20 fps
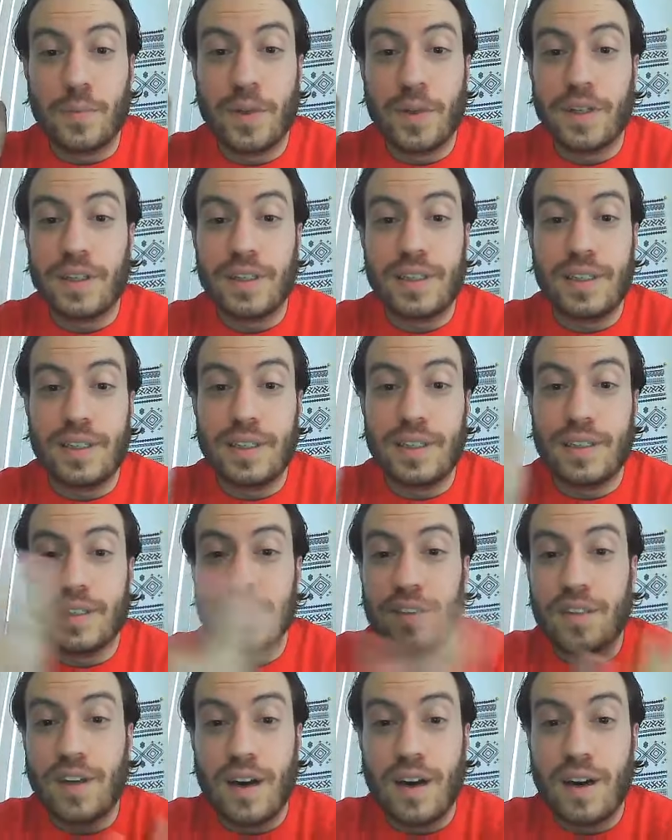really
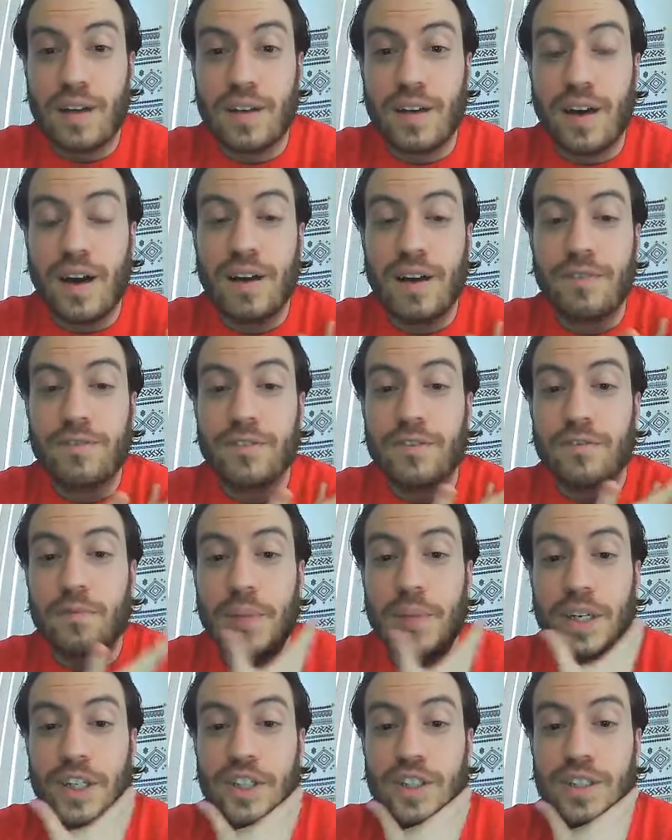is gone off of
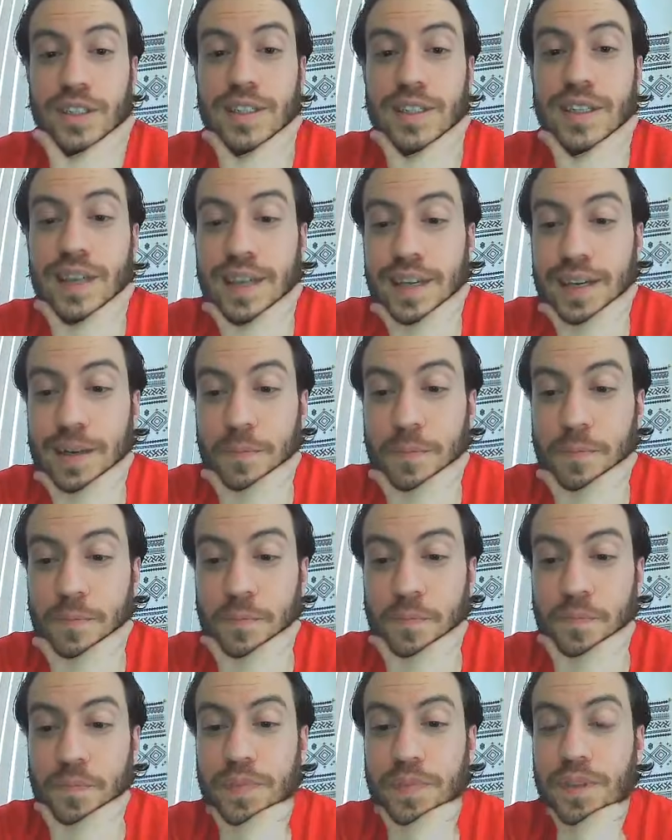Miesha's
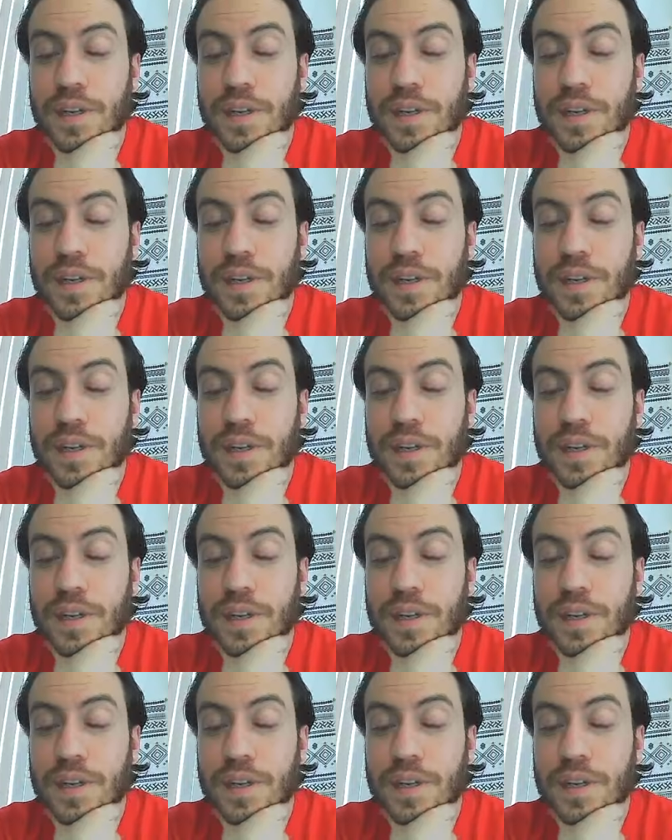team.